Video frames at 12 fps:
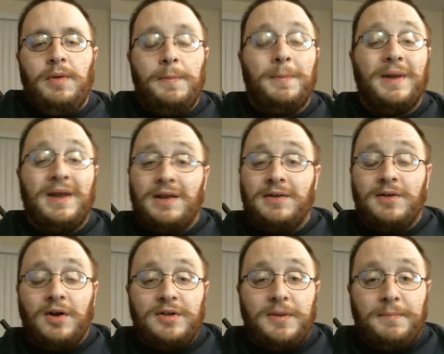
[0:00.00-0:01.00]
Being
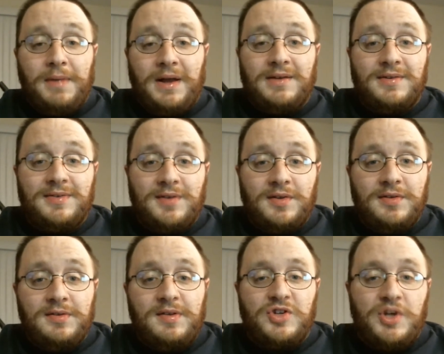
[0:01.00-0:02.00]
inducted by his
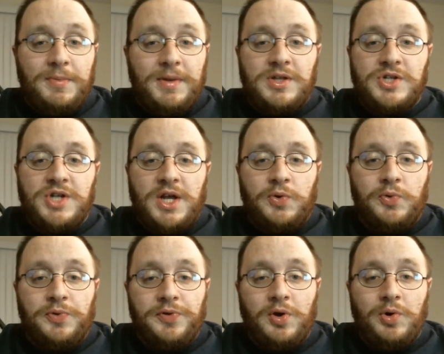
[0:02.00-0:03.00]
sons, Jimmy and Jey
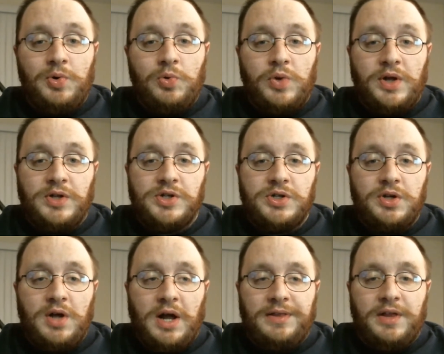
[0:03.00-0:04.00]
Uso, which
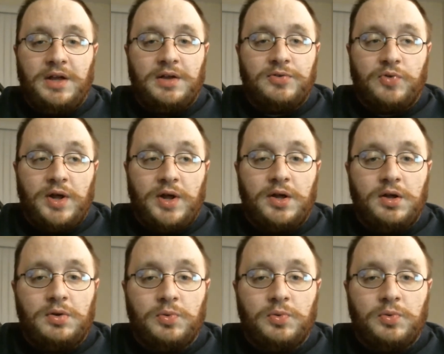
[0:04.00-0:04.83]
I think is great.